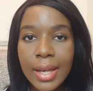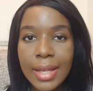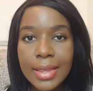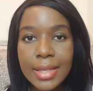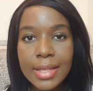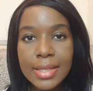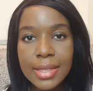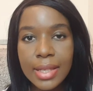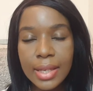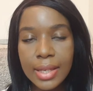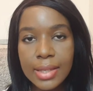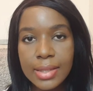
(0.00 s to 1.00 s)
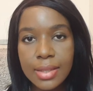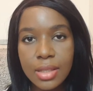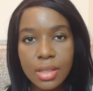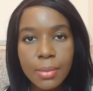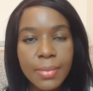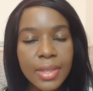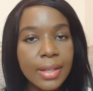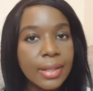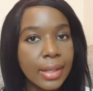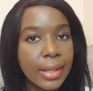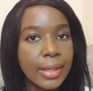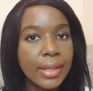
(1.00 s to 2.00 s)
And this is
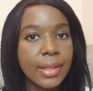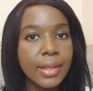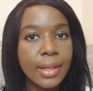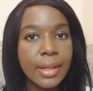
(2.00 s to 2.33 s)
something like